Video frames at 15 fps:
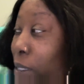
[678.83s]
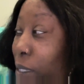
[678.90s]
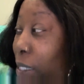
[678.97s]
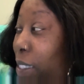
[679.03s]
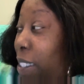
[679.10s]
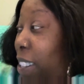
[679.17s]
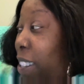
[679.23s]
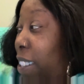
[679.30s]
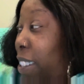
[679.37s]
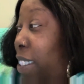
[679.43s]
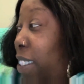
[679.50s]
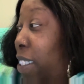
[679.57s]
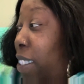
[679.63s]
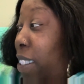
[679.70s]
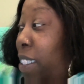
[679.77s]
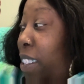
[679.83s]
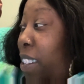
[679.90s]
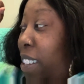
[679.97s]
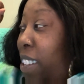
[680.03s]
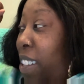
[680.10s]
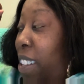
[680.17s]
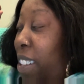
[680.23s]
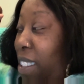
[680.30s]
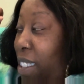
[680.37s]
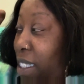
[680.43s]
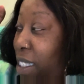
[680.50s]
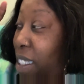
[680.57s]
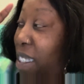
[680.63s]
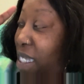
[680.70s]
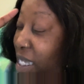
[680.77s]
was making too much noise.
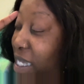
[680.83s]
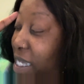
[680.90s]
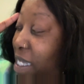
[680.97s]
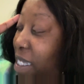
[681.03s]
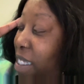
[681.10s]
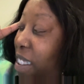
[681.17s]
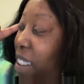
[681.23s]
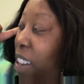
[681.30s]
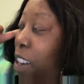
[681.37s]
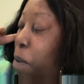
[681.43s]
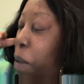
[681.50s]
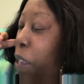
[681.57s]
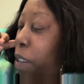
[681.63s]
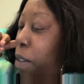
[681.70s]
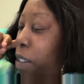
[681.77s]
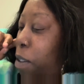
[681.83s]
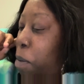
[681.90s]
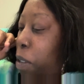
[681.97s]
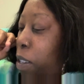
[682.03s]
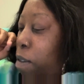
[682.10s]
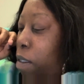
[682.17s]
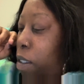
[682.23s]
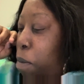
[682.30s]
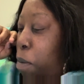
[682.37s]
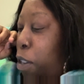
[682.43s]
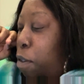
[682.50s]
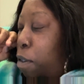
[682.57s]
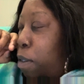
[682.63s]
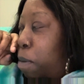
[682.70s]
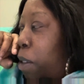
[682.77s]
He didn't make too much noise, but
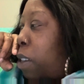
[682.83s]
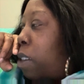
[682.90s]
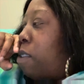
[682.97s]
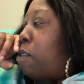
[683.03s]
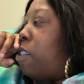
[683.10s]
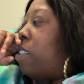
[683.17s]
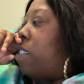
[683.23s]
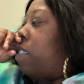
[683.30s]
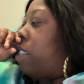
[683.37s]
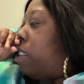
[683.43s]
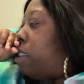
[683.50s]
he was making noise.